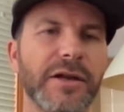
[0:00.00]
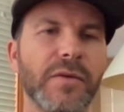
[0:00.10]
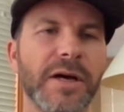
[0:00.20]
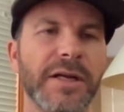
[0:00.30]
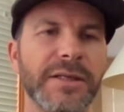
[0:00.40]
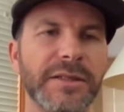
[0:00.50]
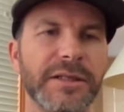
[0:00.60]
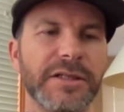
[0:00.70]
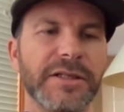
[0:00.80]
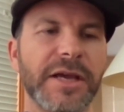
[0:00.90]
the new one
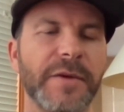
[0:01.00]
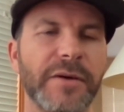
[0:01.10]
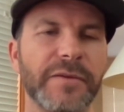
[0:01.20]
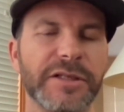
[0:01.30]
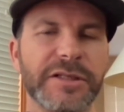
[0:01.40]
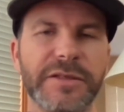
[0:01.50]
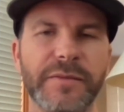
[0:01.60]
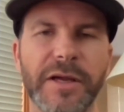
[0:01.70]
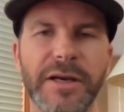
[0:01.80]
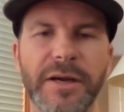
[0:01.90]
that just came out, which is
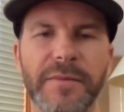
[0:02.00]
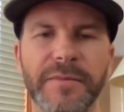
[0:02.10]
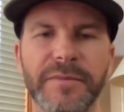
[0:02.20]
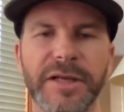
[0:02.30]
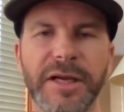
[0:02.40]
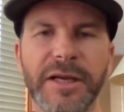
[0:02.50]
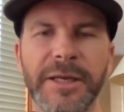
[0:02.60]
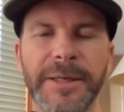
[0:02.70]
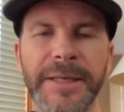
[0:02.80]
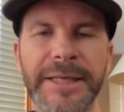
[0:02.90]
sweet. I'm really digging
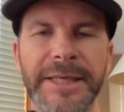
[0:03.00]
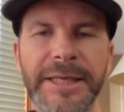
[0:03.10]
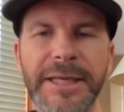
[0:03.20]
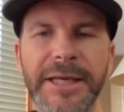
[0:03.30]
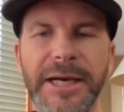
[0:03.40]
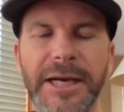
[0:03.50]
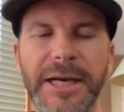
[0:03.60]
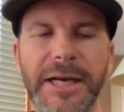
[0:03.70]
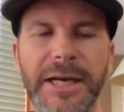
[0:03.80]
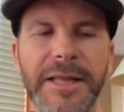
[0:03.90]
it.
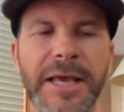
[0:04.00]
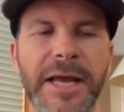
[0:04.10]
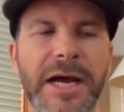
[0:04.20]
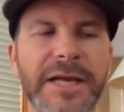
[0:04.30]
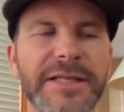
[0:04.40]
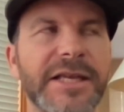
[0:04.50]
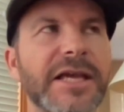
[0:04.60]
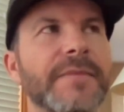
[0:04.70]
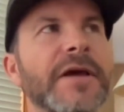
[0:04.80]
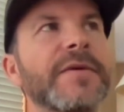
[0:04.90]
And then I
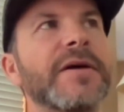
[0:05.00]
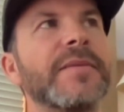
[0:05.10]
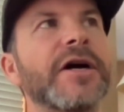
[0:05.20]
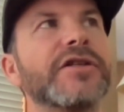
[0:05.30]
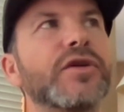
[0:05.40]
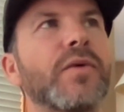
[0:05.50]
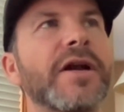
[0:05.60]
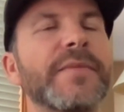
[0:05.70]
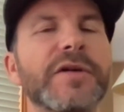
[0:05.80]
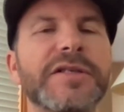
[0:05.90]
ski maybe about
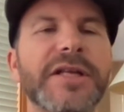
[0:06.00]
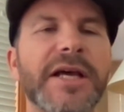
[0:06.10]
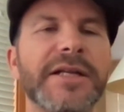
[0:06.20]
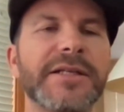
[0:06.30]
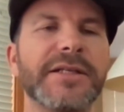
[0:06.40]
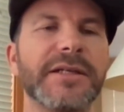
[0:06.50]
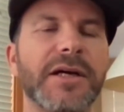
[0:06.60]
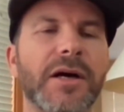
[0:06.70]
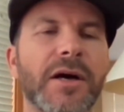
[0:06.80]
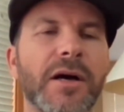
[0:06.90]
20%
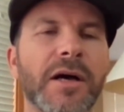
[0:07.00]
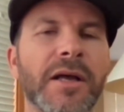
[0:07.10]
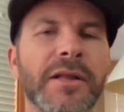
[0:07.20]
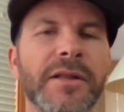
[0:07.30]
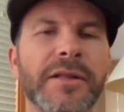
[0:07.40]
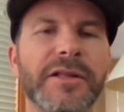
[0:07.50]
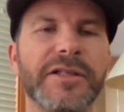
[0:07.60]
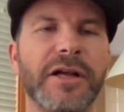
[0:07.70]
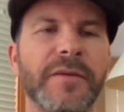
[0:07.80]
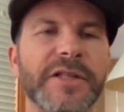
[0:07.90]
on the
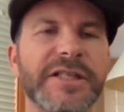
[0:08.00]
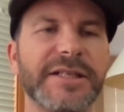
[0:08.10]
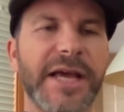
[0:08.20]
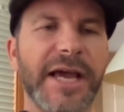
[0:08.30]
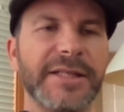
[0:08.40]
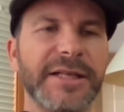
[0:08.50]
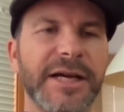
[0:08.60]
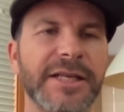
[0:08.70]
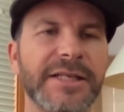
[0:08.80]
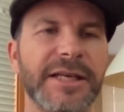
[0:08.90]
Salomon Stance
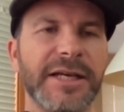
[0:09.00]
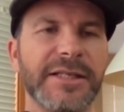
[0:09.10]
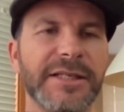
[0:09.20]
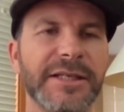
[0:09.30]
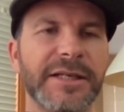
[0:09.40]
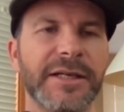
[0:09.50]
96.